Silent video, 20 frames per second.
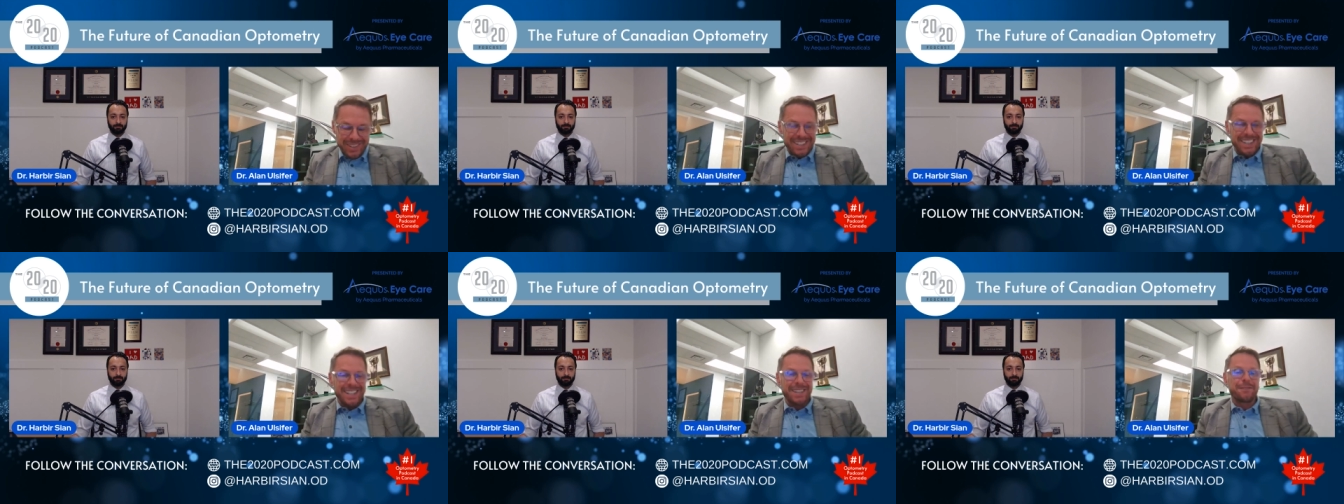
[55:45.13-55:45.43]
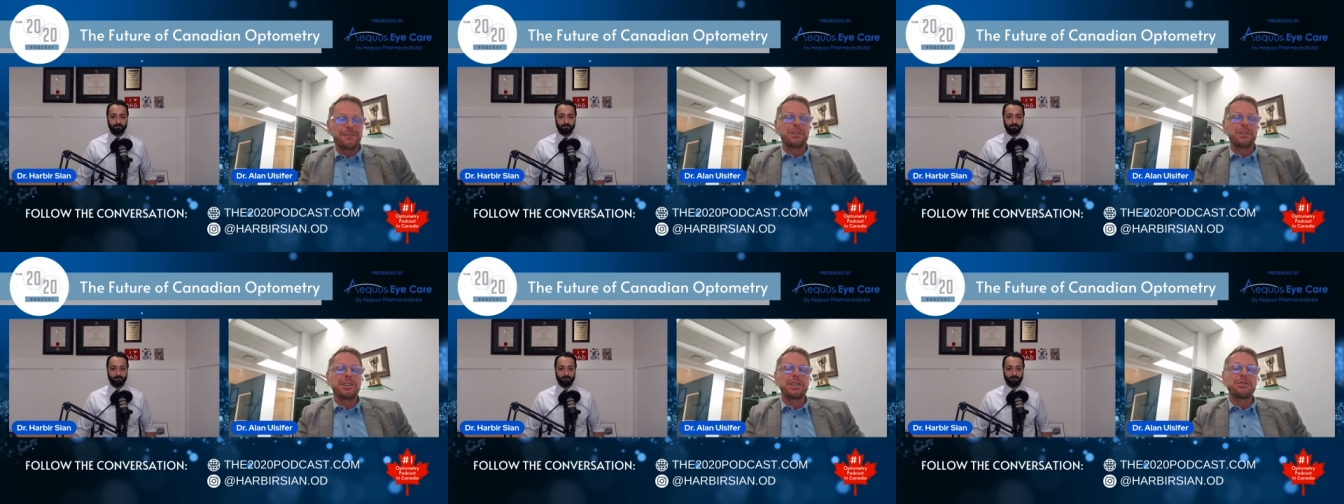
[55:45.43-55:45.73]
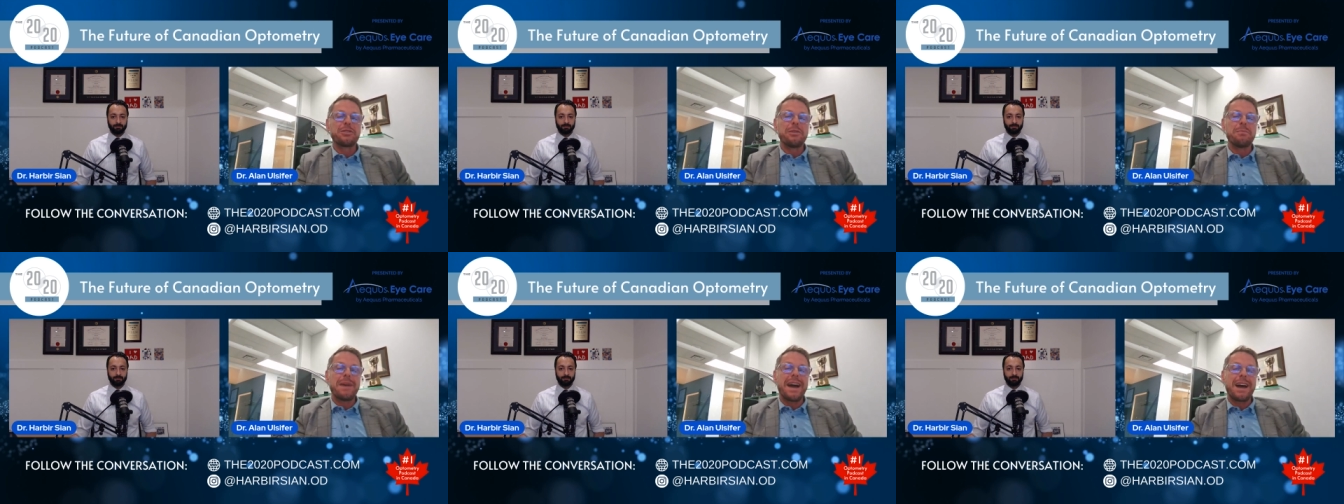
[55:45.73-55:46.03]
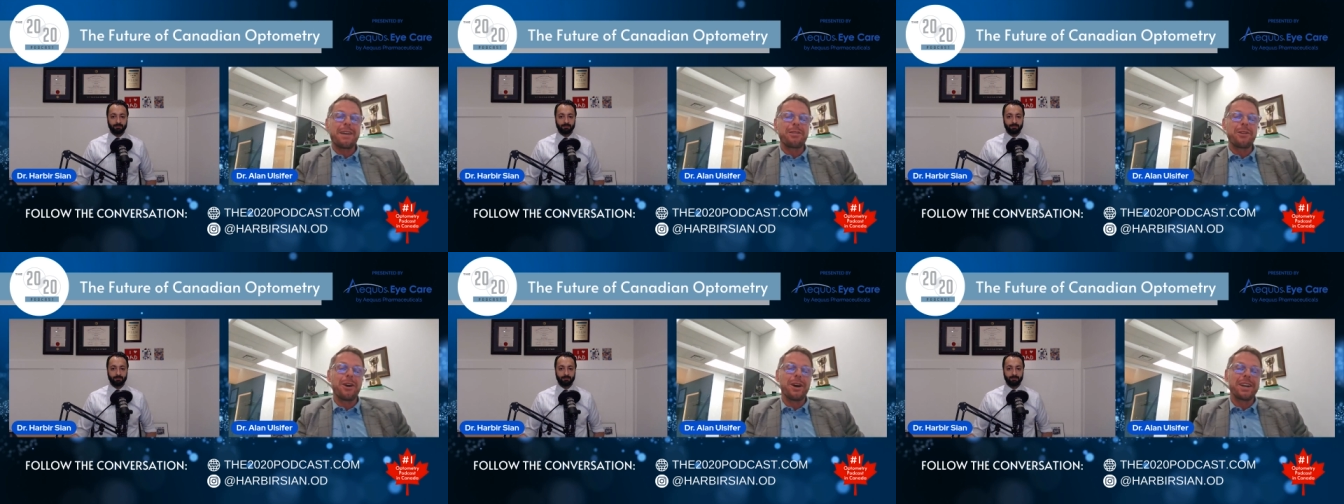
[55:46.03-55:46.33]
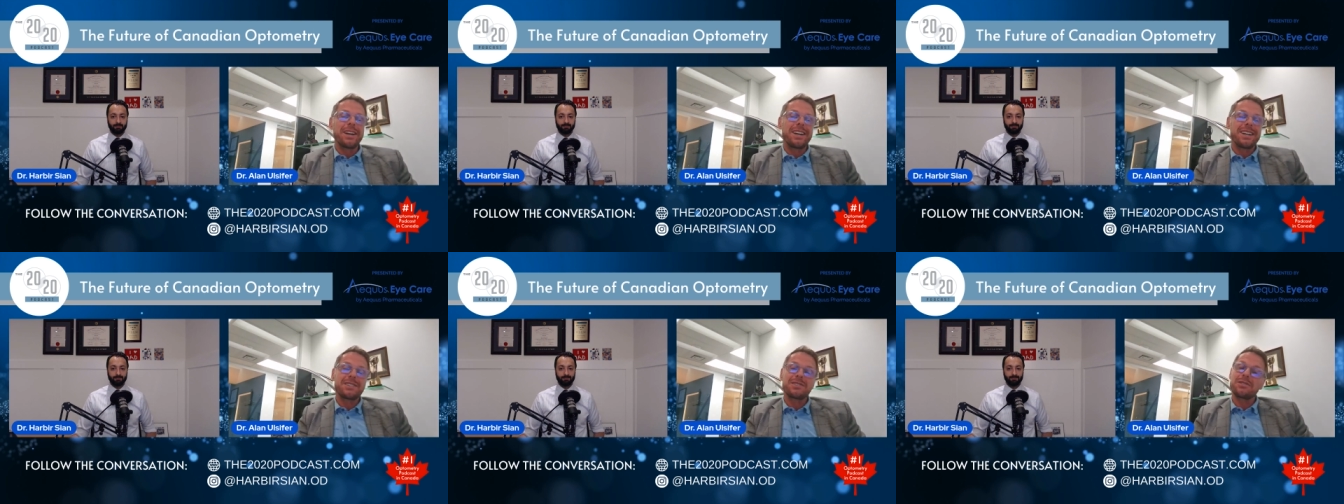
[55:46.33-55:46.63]
if you did the math
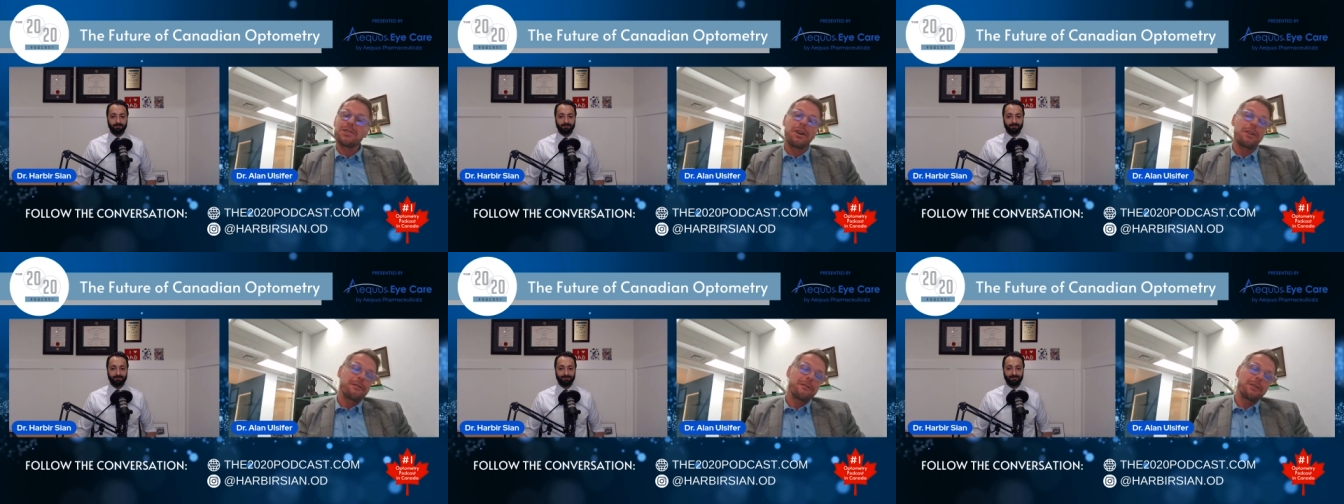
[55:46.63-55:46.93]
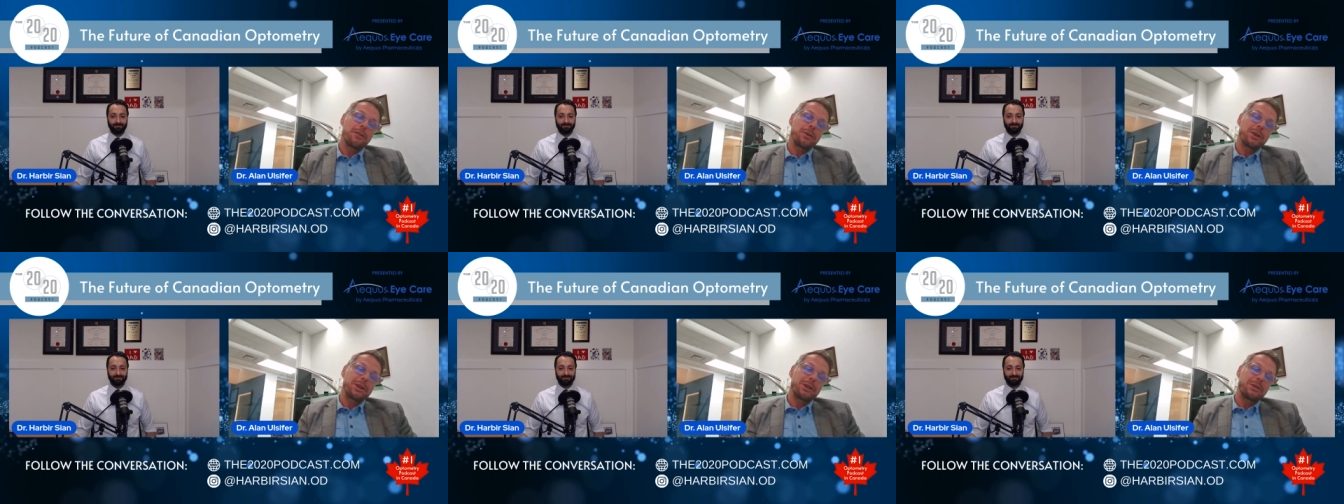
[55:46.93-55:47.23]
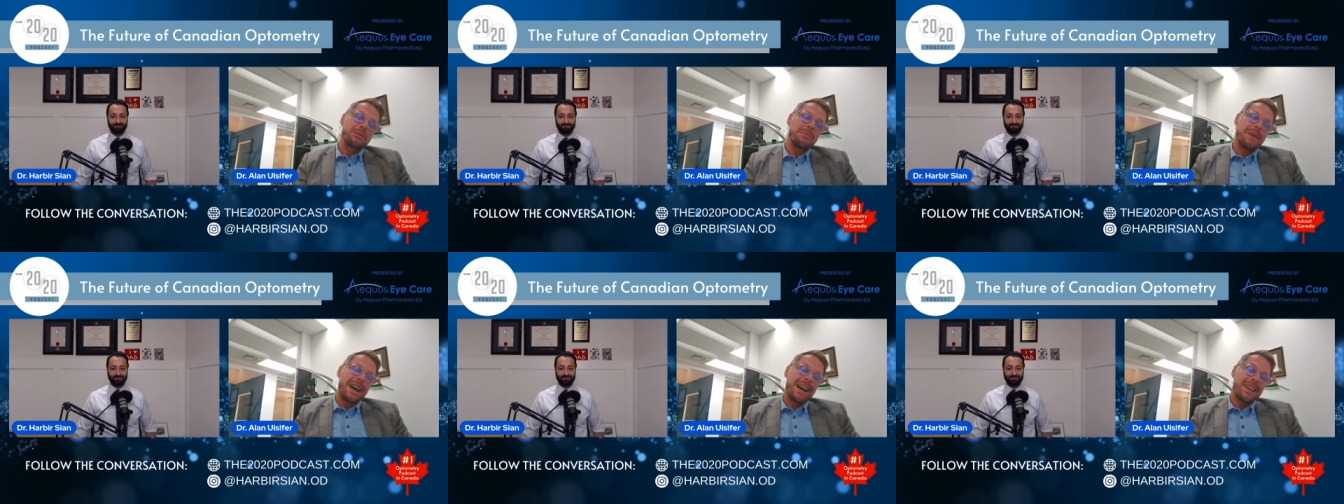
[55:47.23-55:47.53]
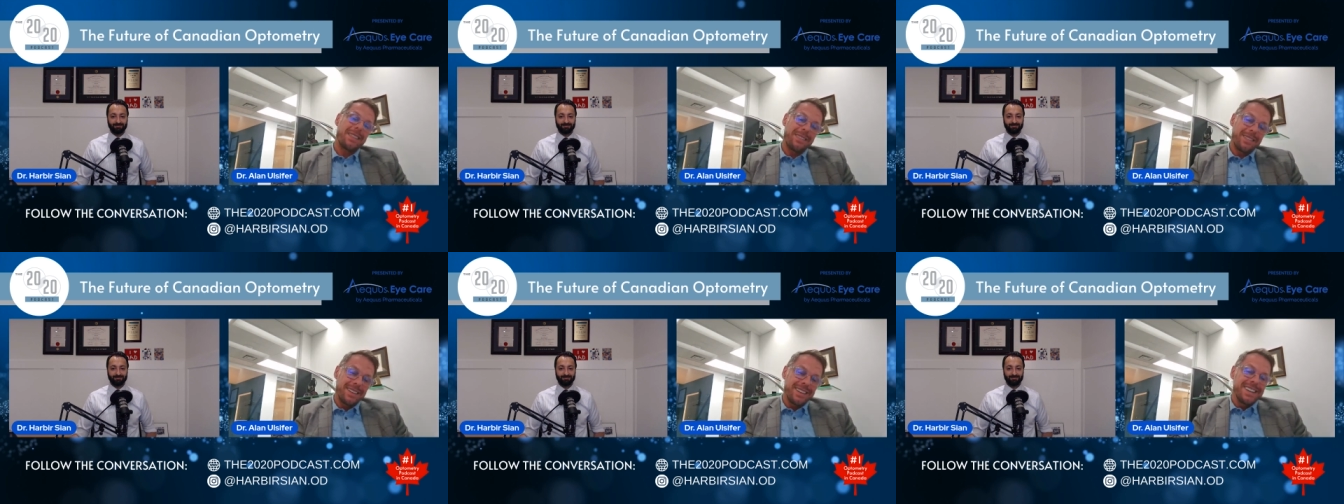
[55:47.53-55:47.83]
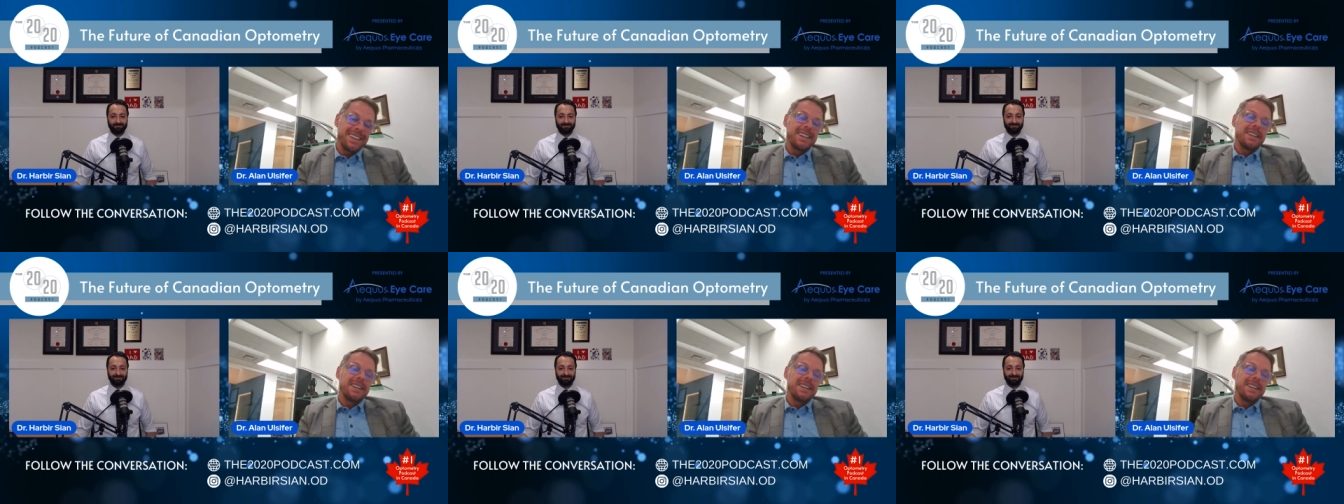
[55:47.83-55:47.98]
on it, it's not very good math.